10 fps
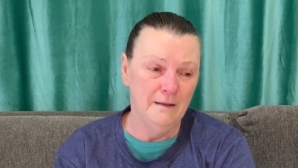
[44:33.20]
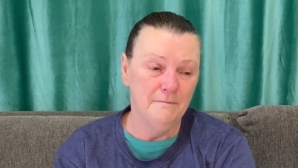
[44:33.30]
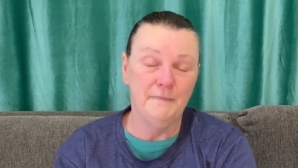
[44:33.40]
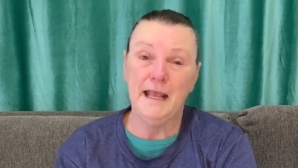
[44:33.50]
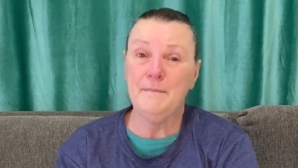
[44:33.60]

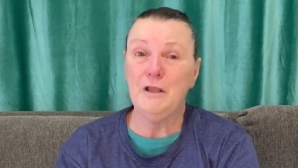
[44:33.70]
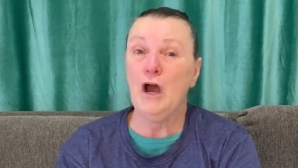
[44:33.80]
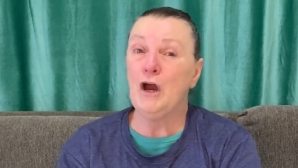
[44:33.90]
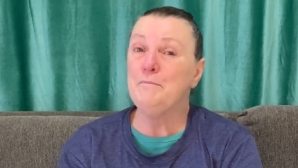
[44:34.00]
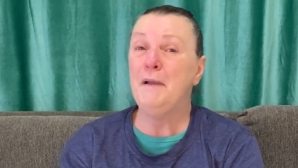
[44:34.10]
Maybe
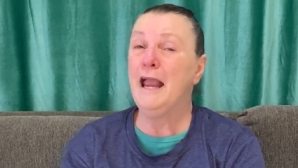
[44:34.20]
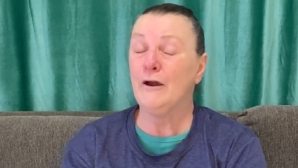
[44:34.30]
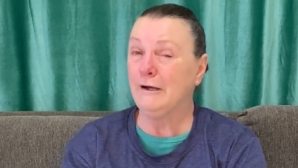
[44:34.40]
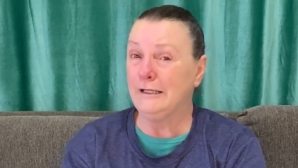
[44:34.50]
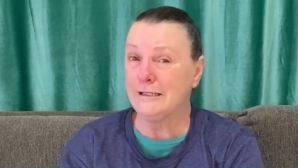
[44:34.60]
our
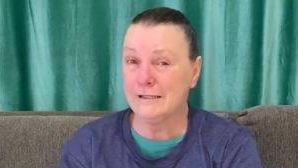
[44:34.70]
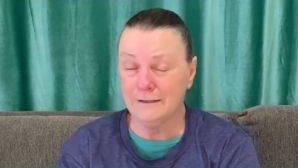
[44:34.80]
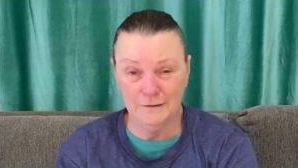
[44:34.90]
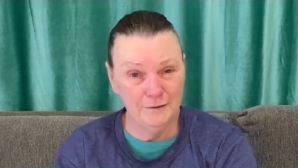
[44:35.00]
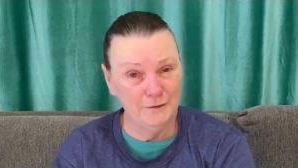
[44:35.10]

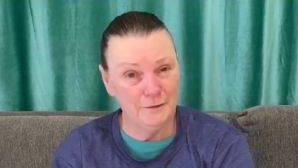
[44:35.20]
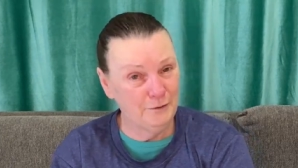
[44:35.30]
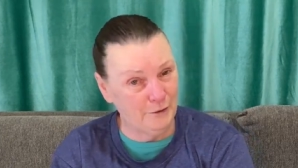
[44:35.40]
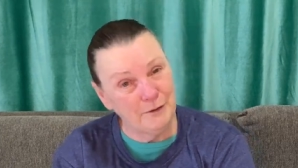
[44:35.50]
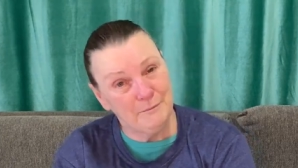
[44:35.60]
parents
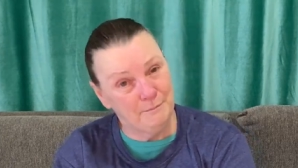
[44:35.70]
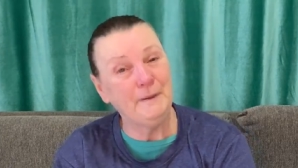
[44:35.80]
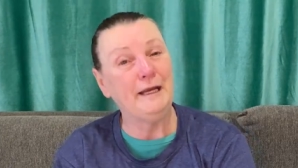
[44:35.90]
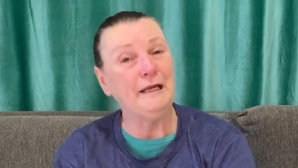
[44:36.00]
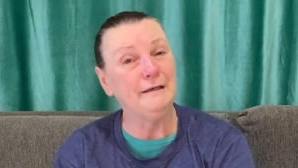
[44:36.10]
couldn't
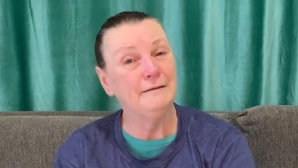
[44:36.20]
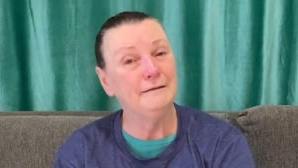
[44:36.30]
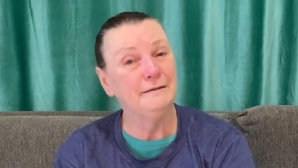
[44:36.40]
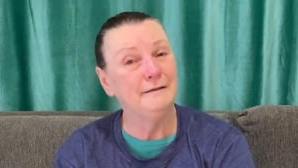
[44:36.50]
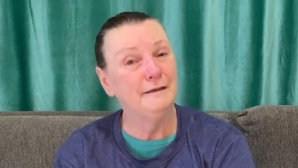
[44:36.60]
be
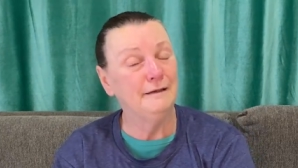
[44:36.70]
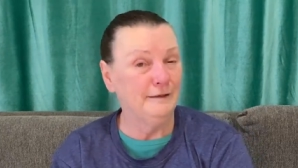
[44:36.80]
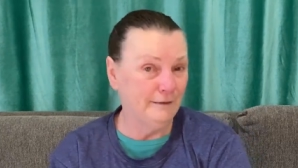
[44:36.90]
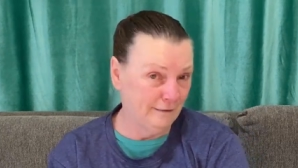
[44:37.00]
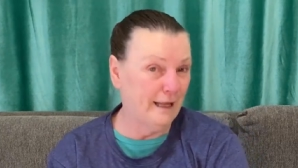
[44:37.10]

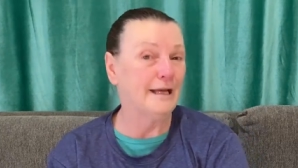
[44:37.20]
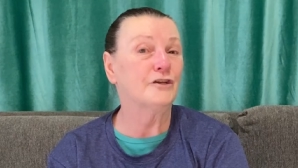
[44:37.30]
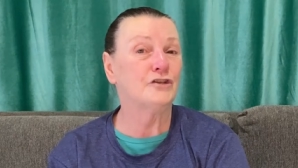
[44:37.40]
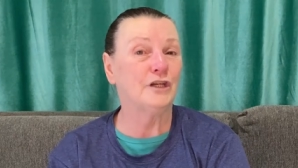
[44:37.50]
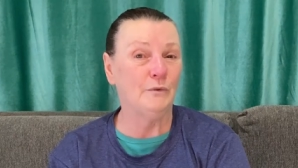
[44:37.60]
like
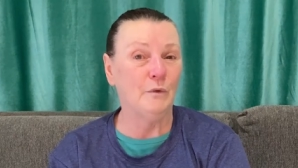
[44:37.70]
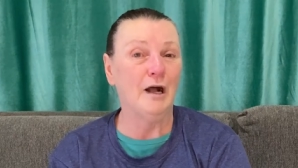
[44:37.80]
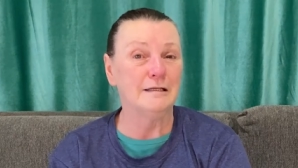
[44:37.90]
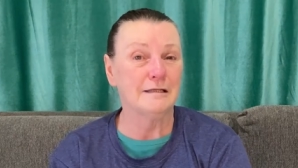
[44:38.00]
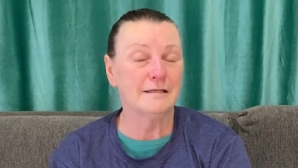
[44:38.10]
she
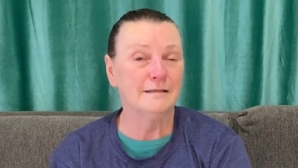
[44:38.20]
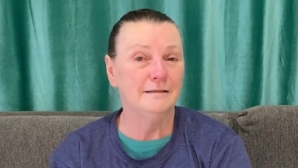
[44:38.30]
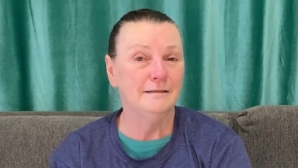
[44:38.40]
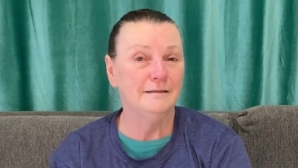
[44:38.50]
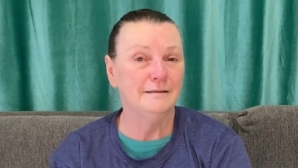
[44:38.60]
was.
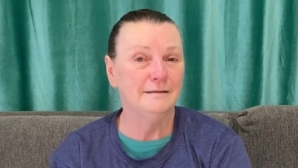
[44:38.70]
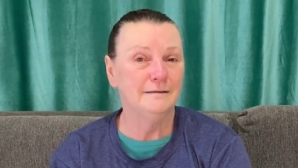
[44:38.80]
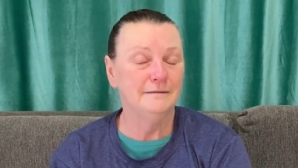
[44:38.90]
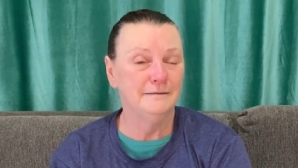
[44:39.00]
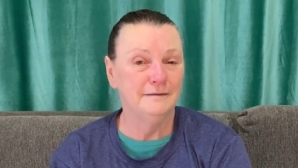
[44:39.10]

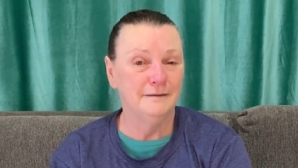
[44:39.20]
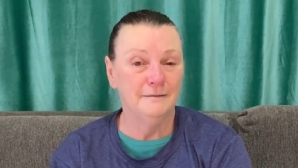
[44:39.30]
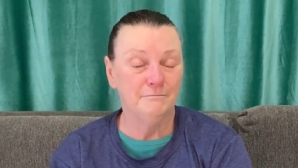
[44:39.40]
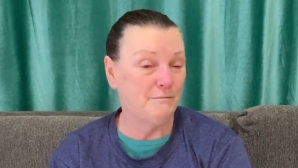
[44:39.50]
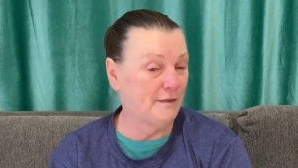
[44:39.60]

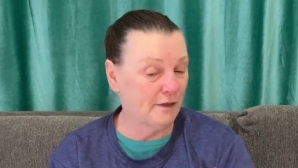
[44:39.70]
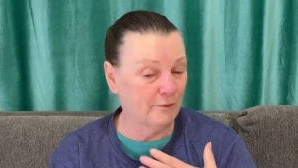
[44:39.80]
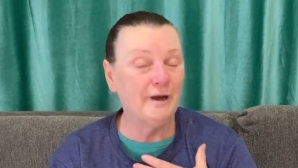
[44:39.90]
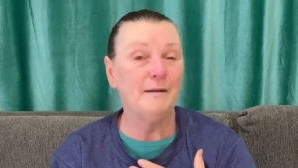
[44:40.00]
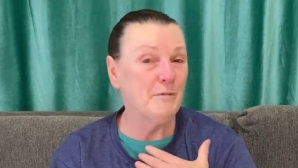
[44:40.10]
But the
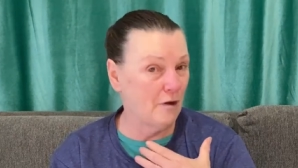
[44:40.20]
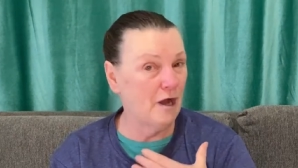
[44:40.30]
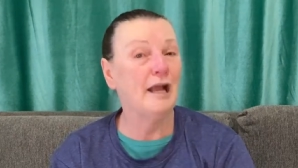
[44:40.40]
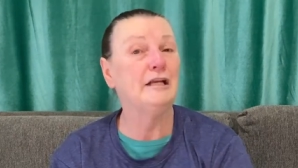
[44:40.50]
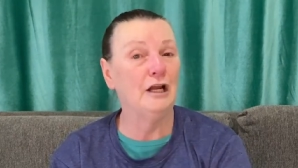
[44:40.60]
grandma
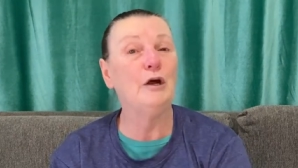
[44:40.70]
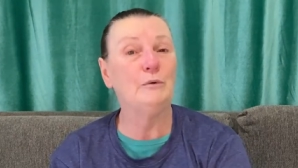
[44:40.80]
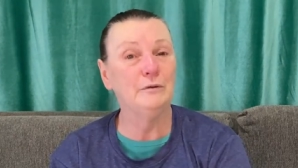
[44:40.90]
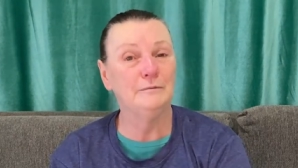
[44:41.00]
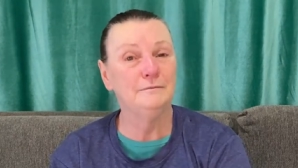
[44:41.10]
I know,
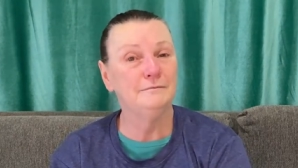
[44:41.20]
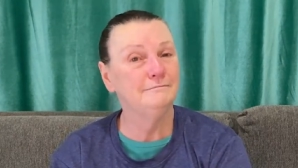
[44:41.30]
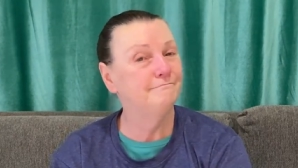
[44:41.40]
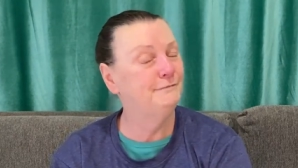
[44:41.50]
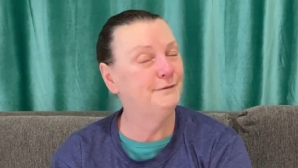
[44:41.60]

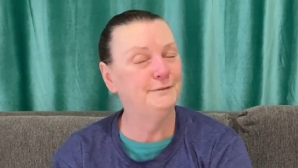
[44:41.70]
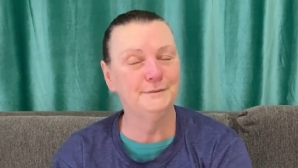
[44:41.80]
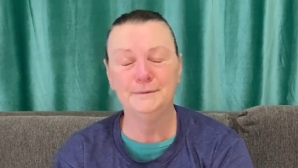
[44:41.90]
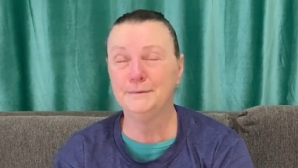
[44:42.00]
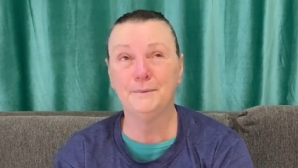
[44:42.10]

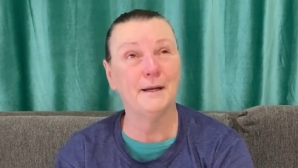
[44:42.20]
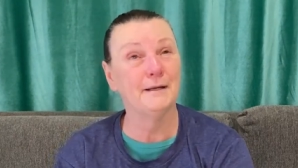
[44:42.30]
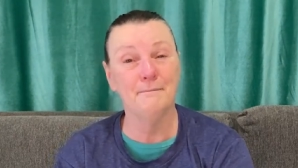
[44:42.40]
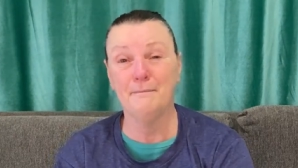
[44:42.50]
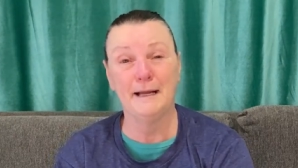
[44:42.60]
what a
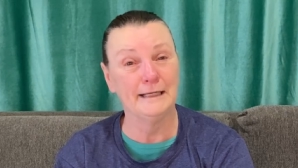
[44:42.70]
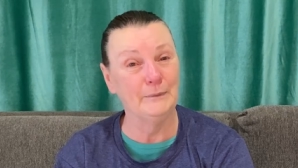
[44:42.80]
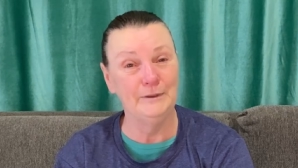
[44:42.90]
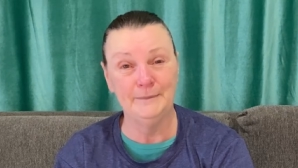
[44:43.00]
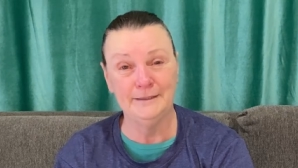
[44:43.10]
mighty
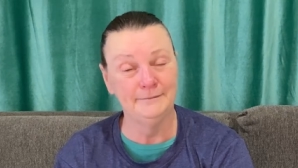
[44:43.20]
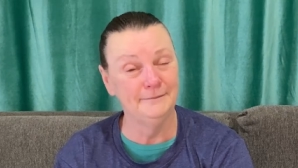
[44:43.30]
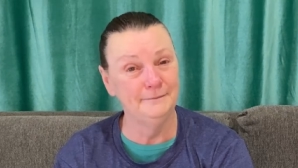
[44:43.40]
woman.